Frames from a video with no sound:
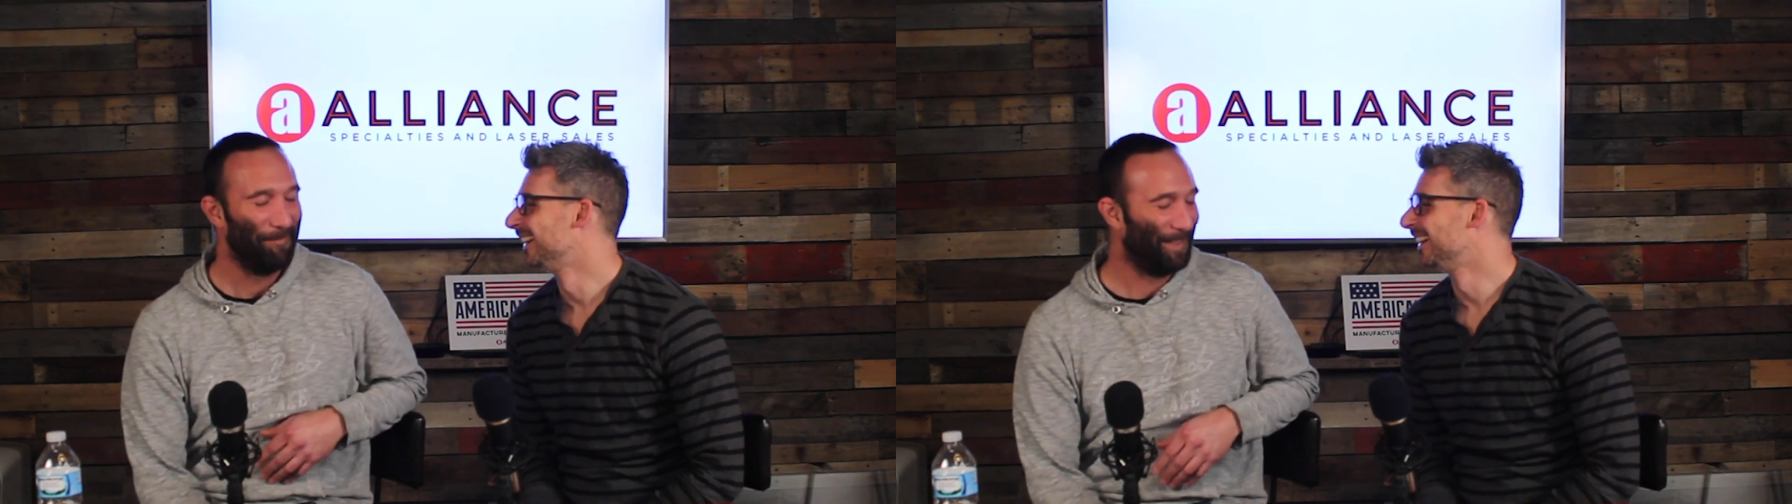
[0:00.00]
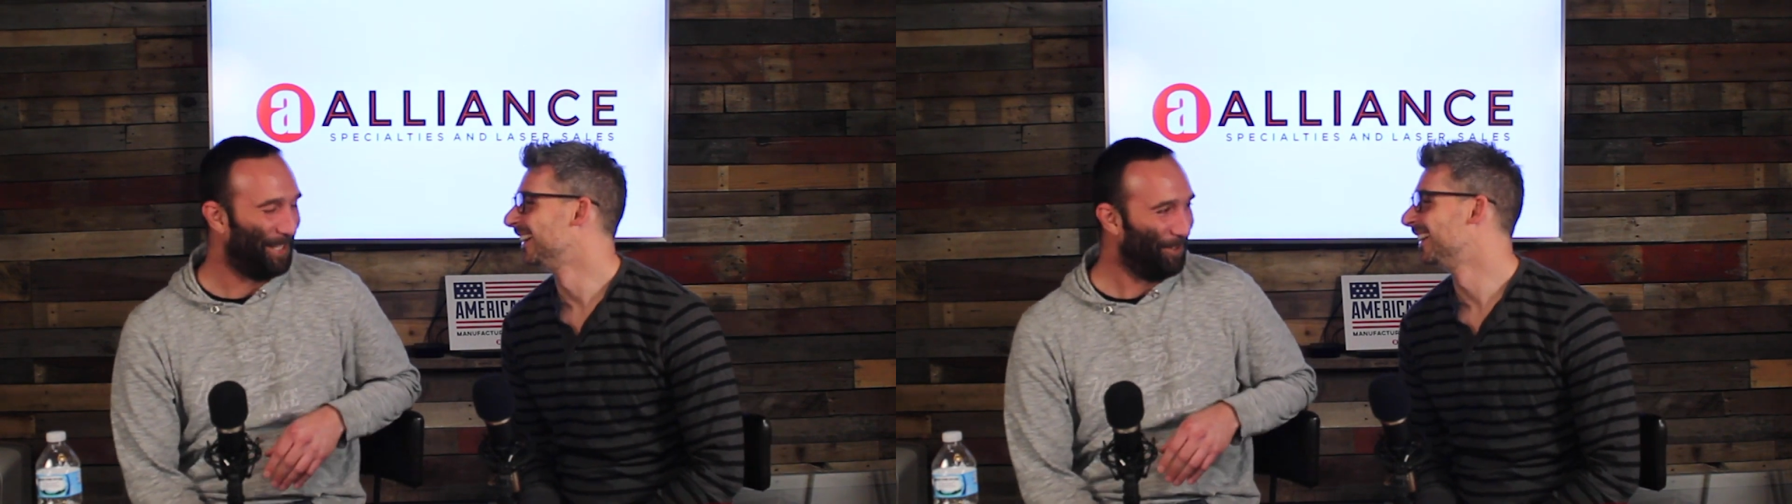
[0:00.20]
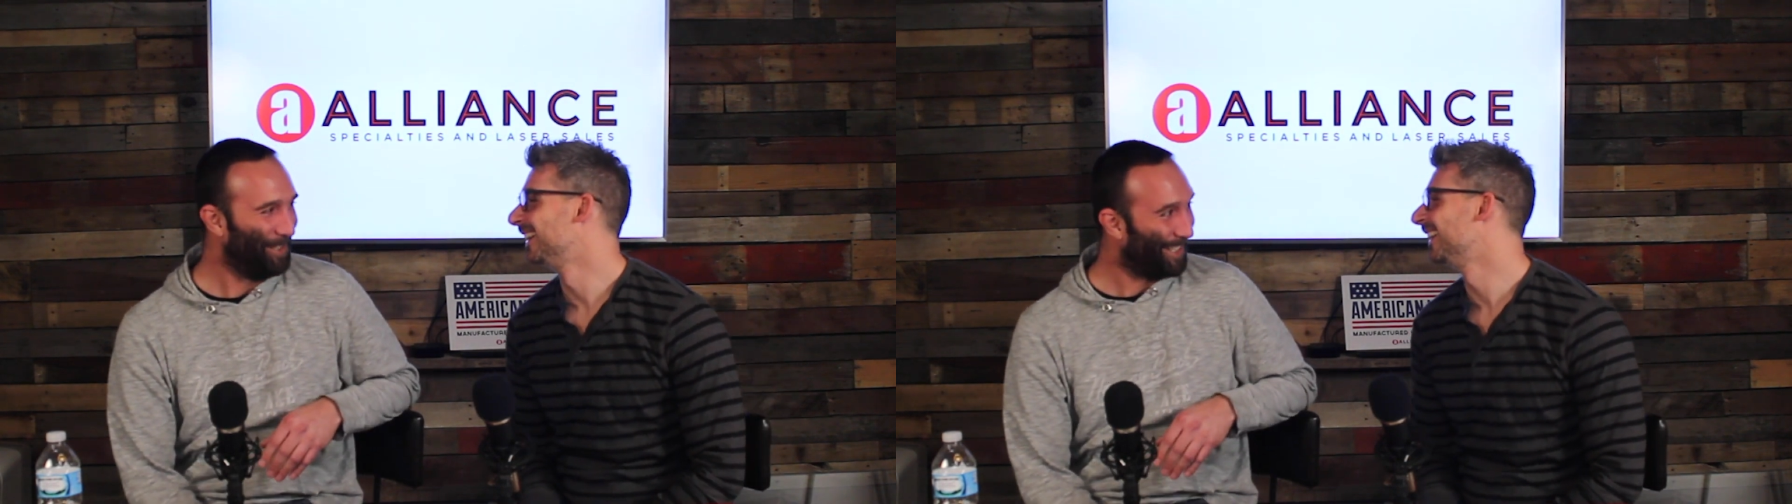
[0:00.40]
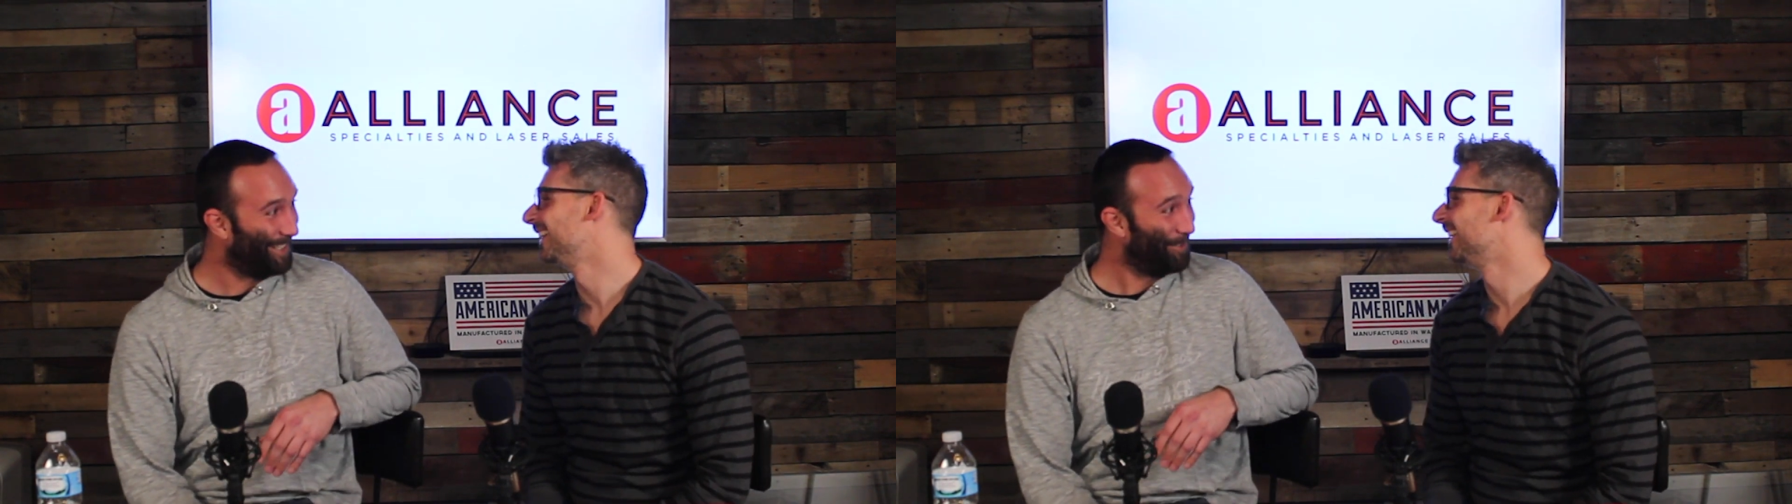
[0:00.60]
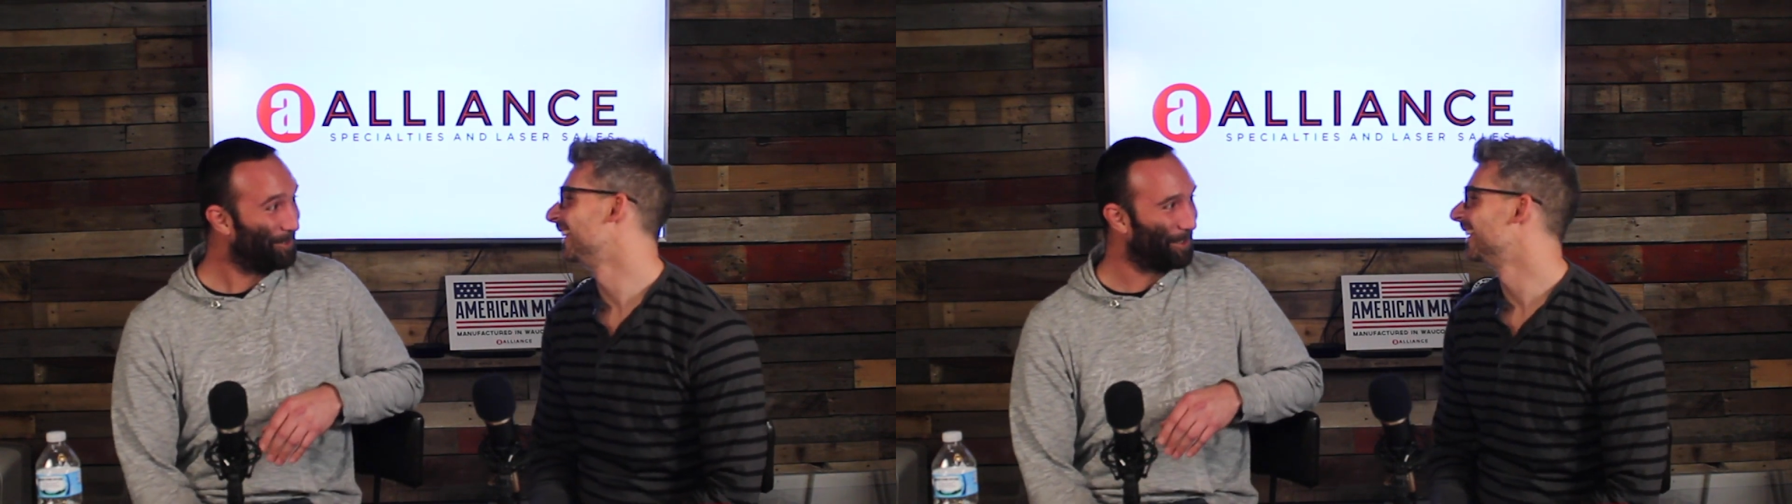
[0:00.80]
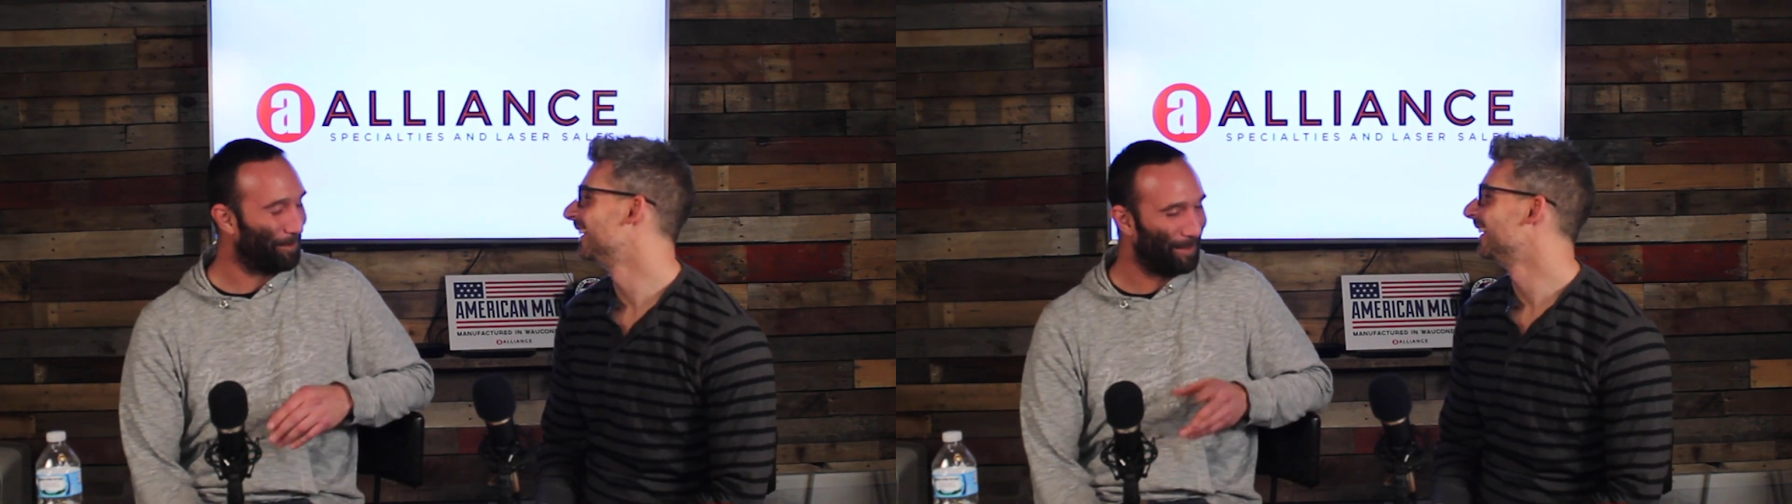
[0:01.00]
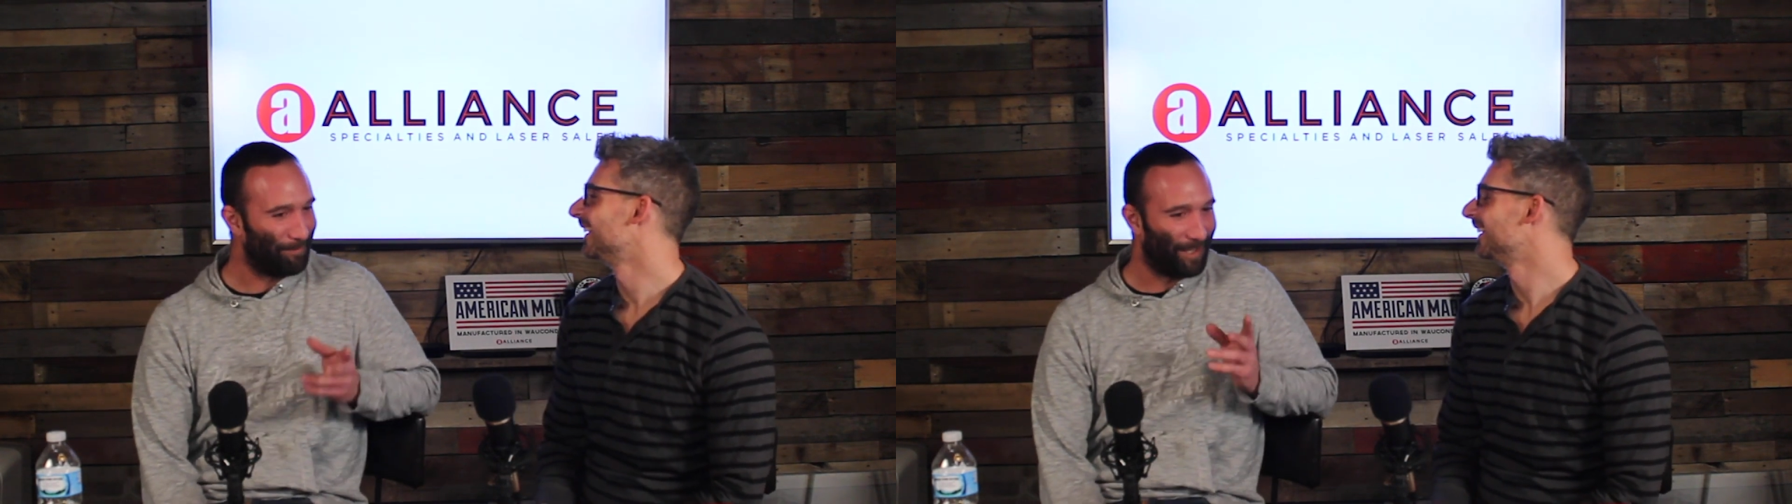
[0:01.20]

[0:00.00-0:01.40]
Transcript: been doing a canoe trip with my